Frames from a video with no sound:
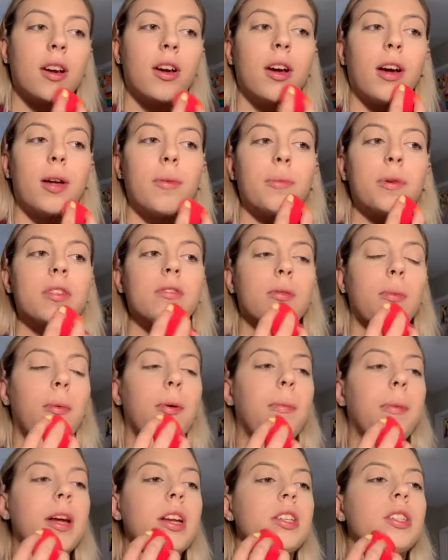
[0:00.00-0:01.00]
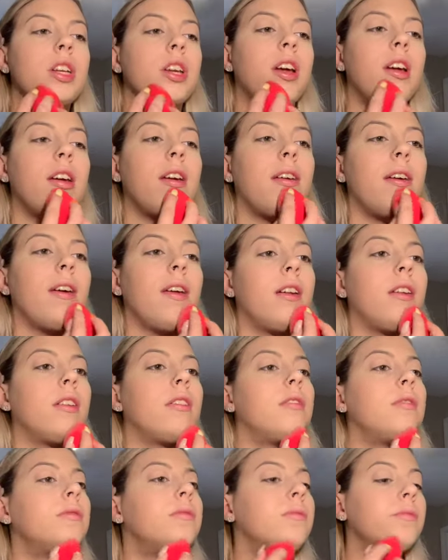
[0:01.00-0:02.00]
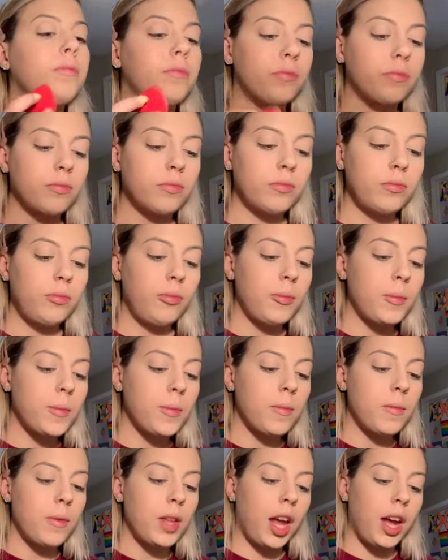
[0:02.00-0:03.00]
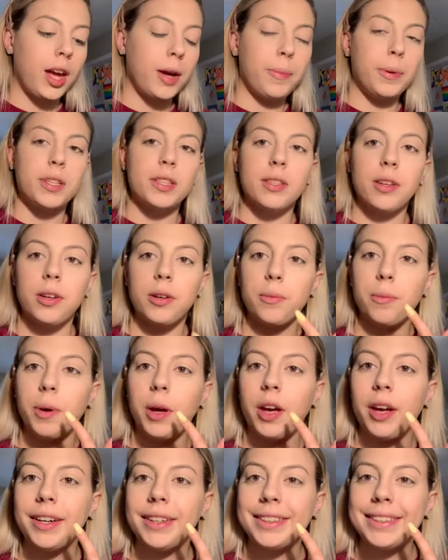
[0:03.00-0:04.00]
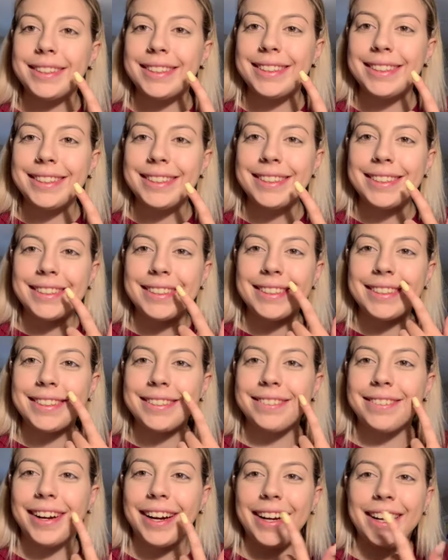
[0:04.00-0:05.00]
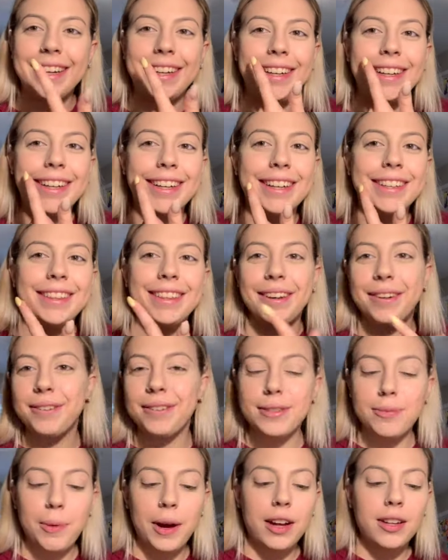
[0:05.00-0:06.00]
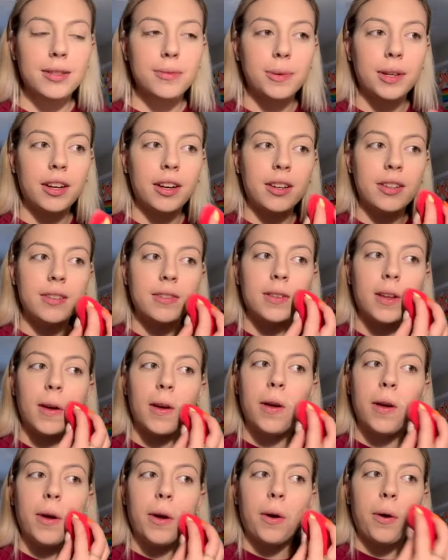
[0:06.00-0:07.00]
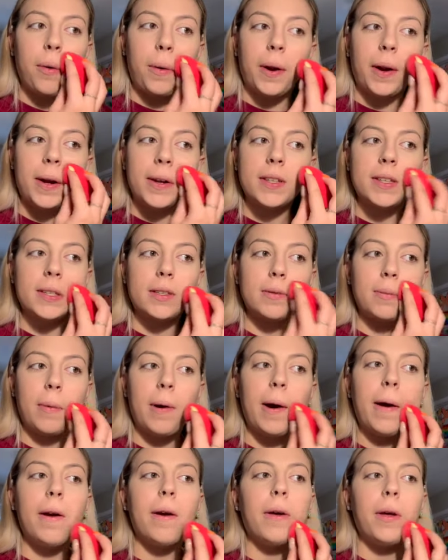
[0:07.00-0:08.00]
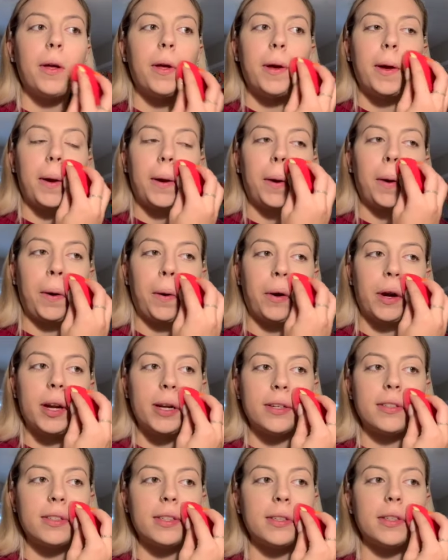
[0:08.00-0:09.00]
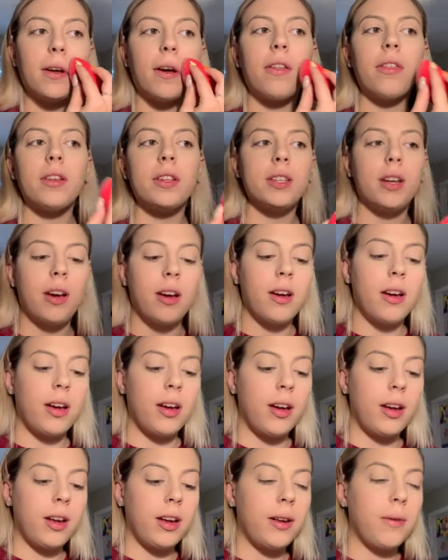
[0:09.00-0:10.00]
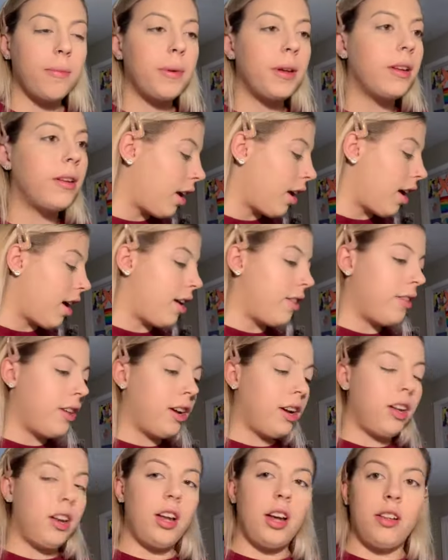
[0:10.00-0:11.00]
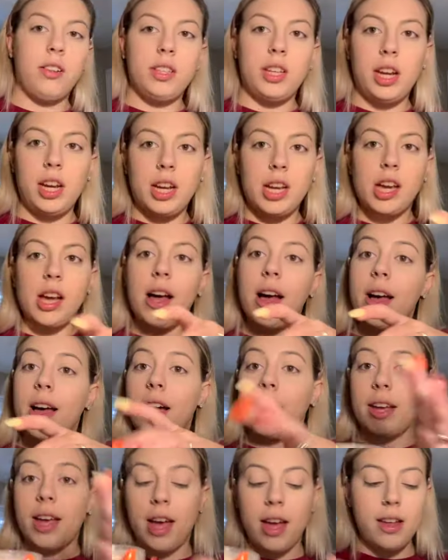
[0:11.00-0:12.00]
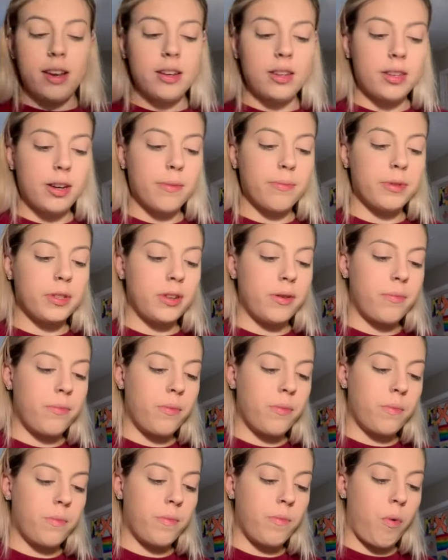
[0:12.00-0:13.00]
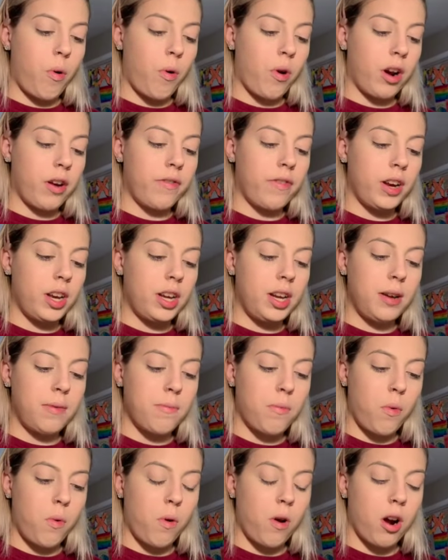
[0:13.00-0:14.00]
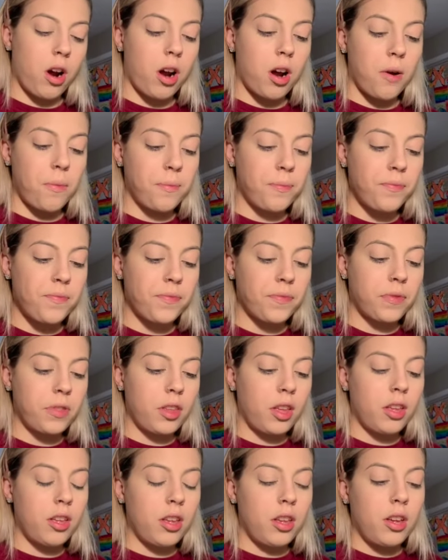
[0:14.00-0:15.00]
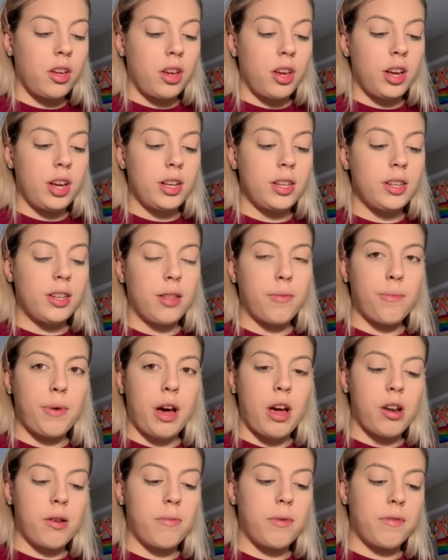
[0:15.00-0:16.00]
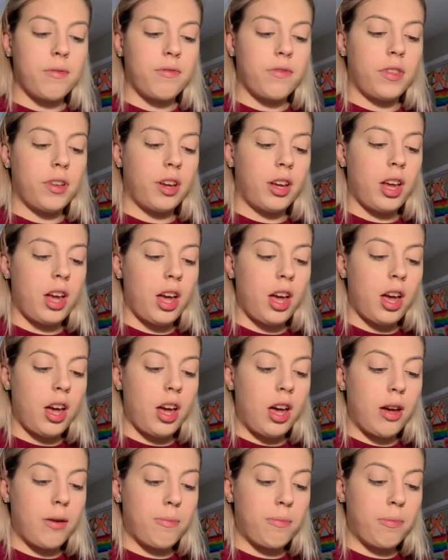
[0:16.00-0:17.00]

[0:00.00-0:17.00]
I put some on my chin. I put some right here in those spots, because when I smile it creases all the time. And then I'll take it again, dump some more if I need more into the bottom of the cap.